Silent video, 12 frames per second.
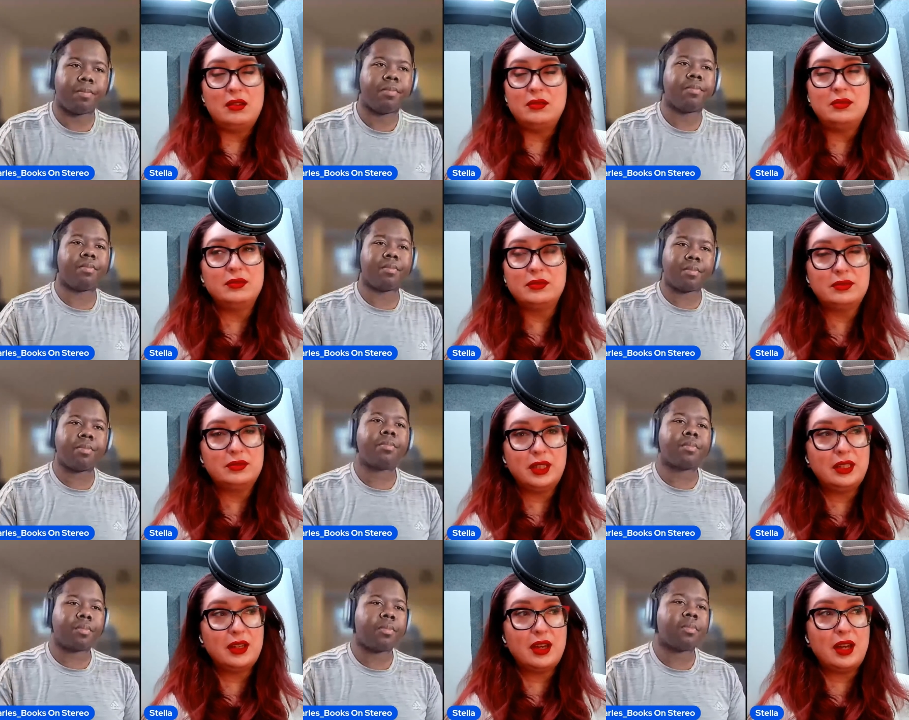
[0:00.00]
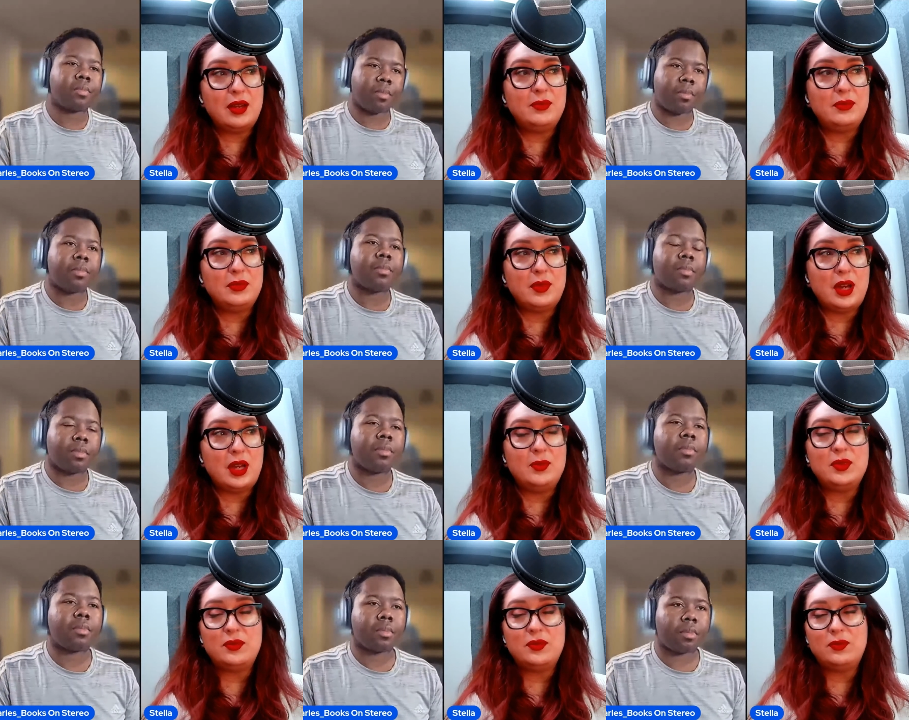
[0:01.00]
Speaker 1: mm -hmm. like i'm i'm
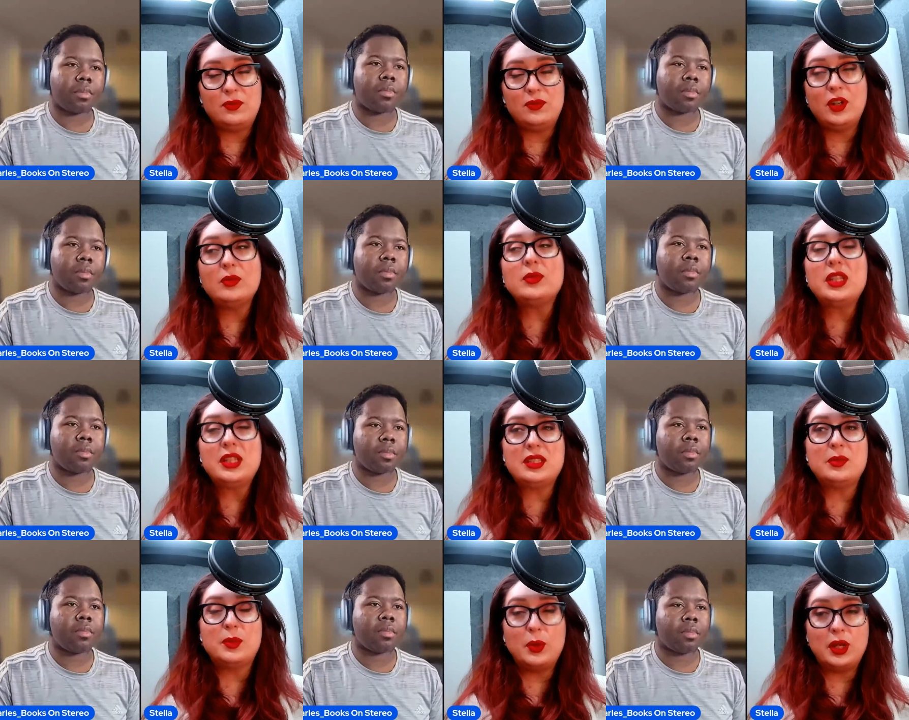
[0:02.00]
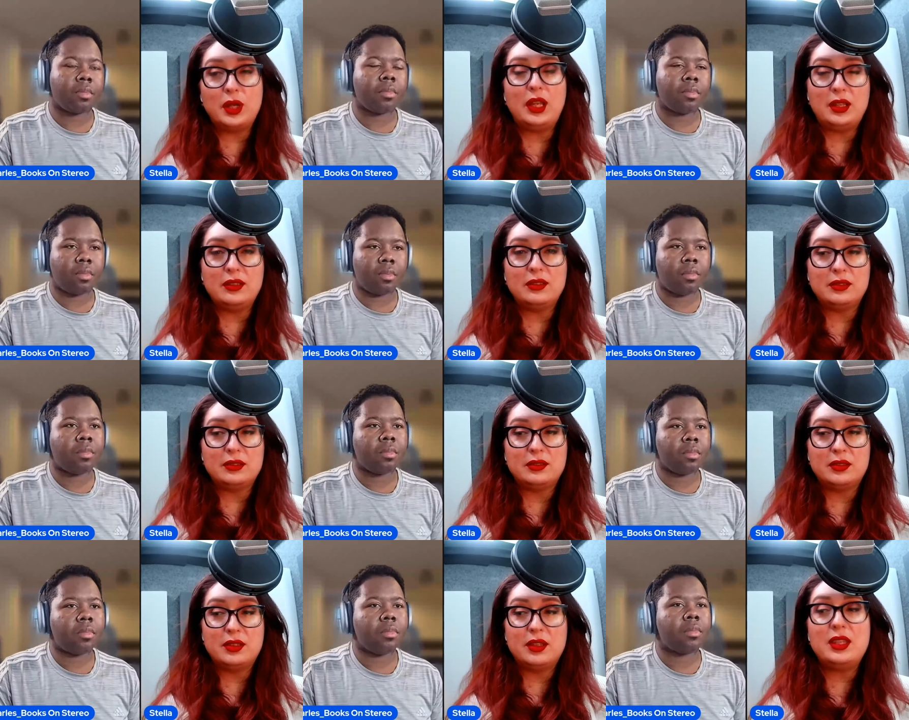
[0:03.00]
firmly supporting
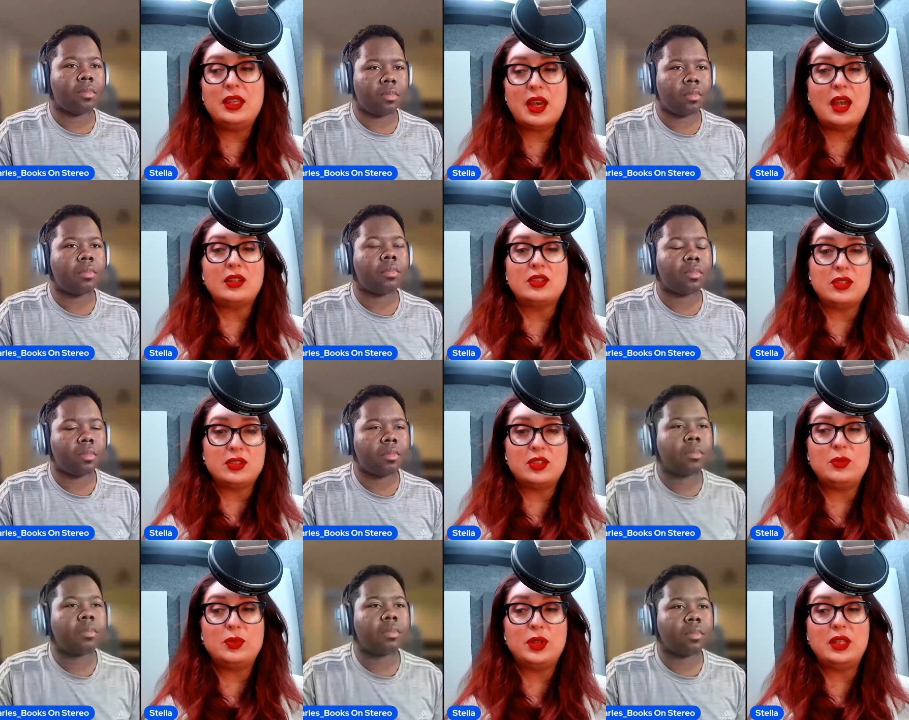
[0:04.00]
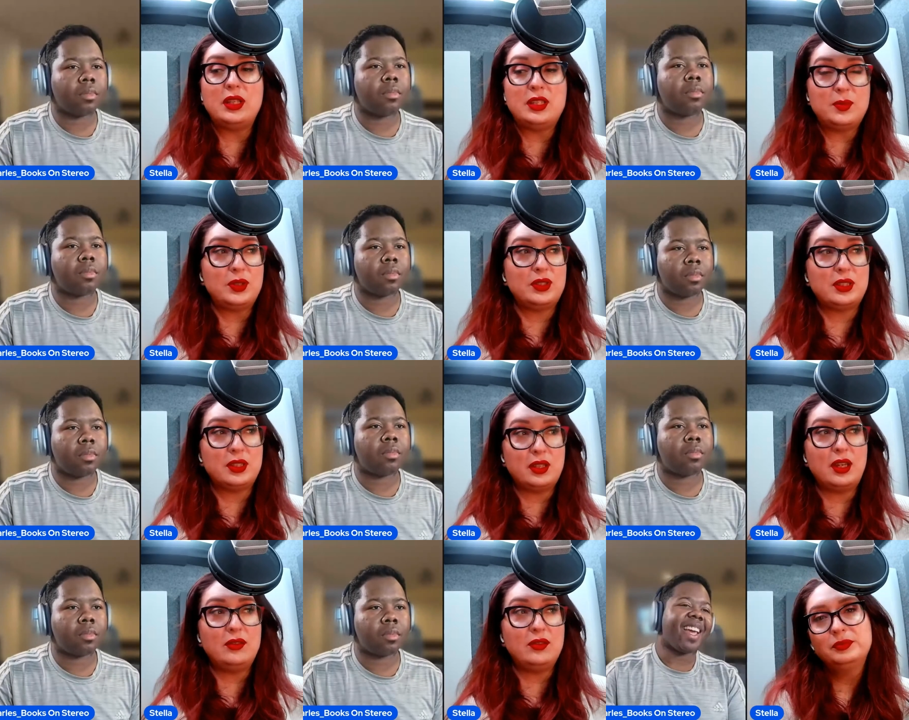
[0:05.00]
the actors who bring these books to
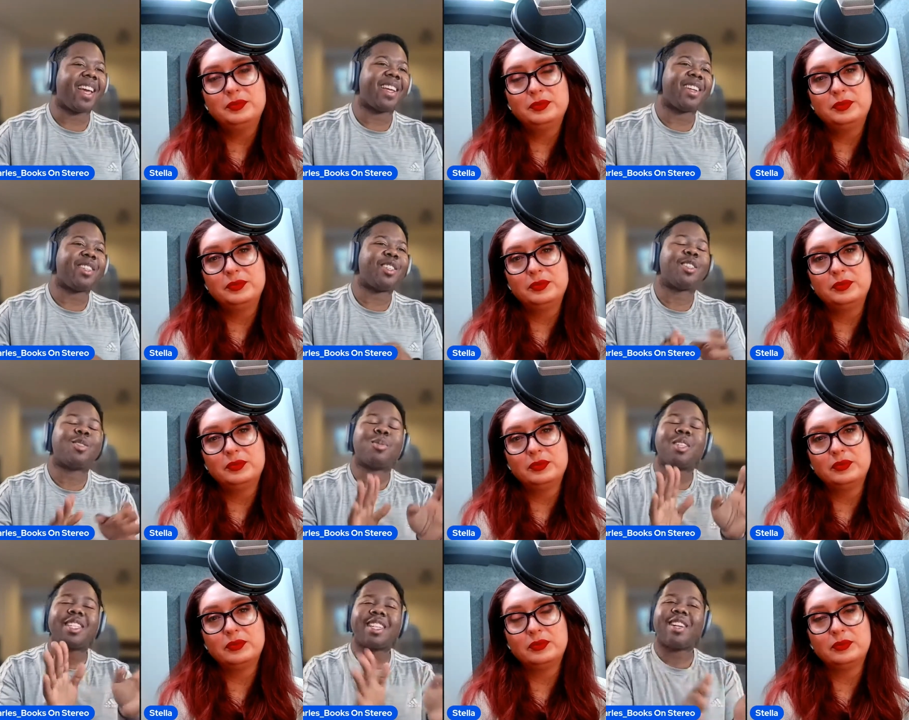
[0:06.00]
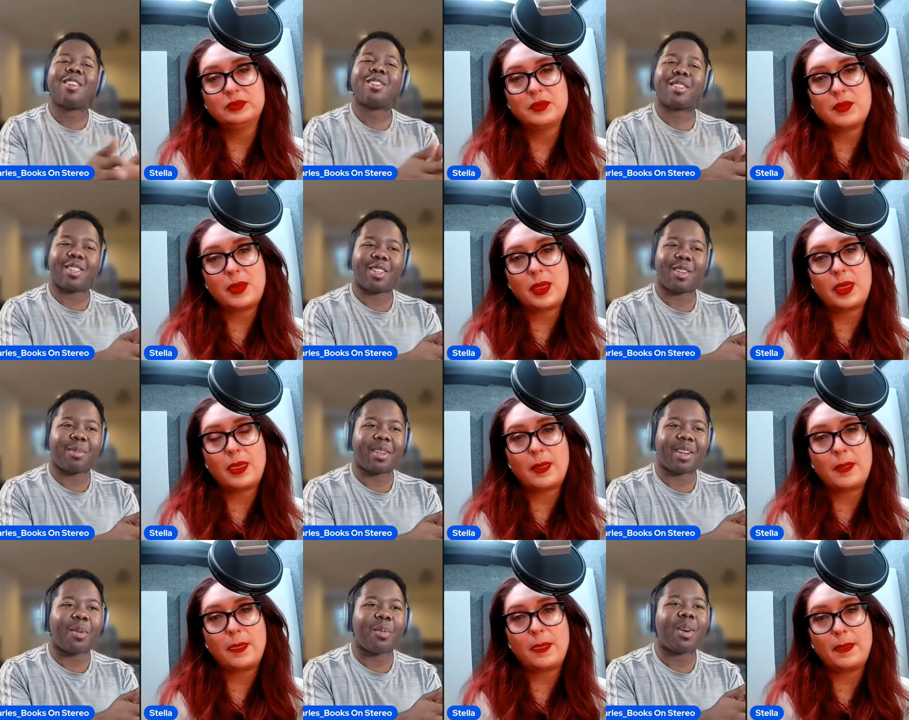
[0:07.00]
life.
Speaker 2: And to switch gears a little
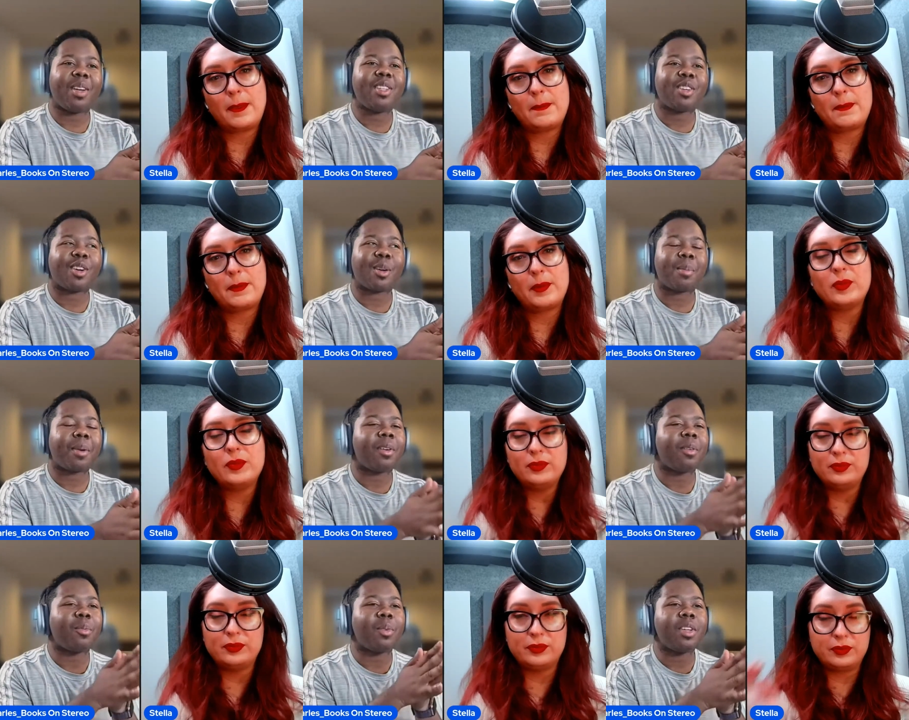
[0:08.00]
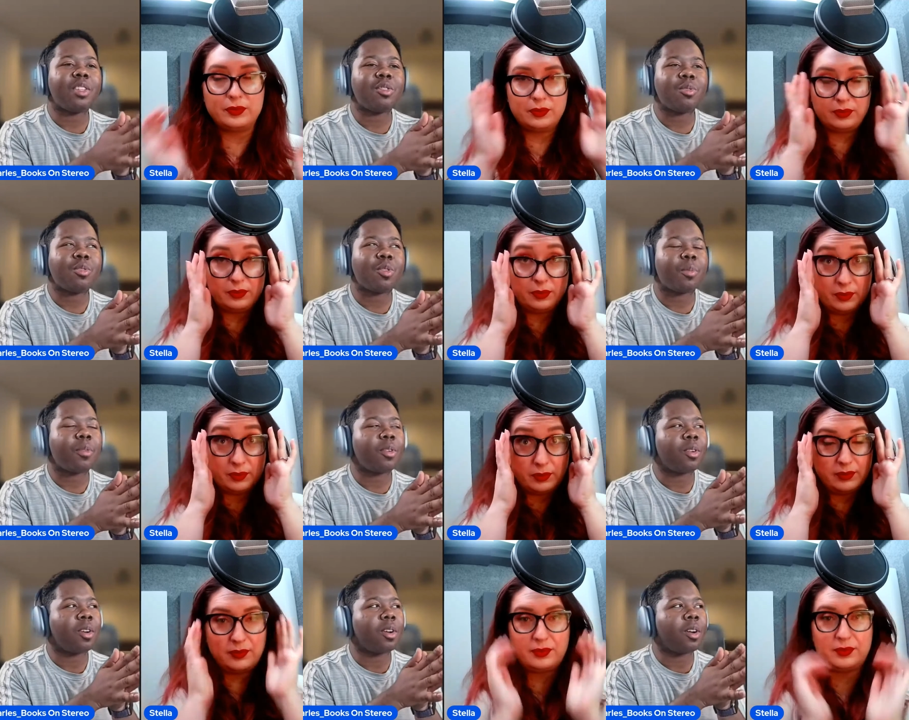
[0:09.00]
bit, I want to talk mm-hmm. about what is your
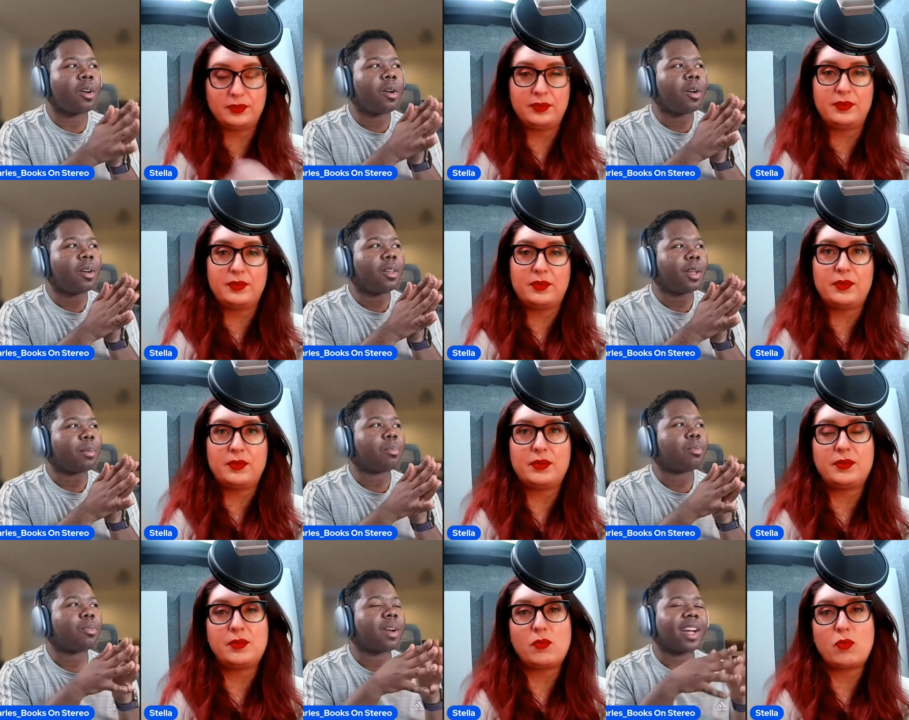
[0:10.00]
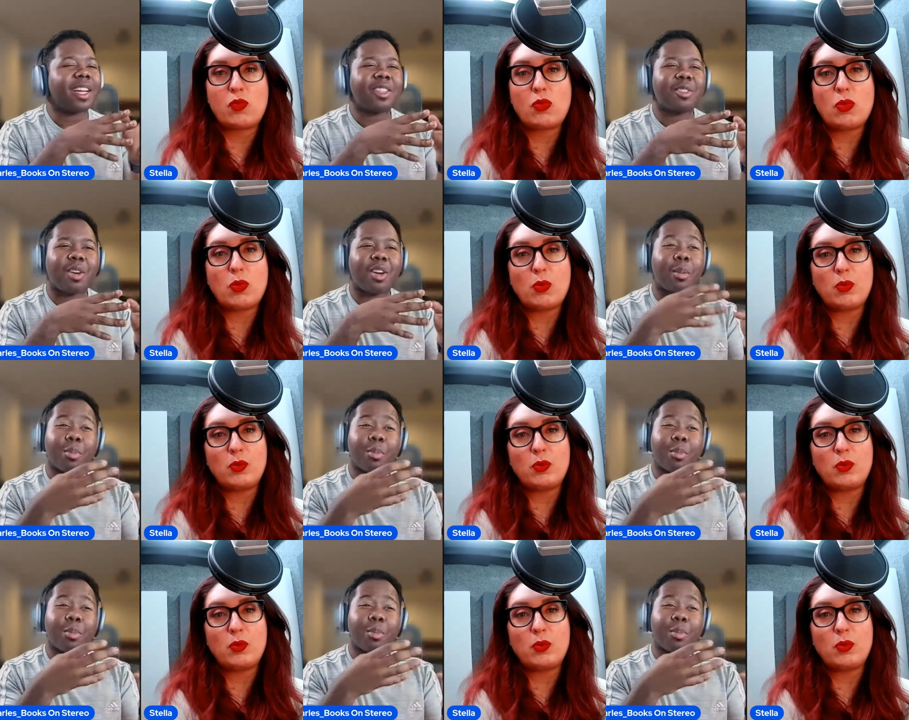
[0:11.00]
normal, like, I guess you call it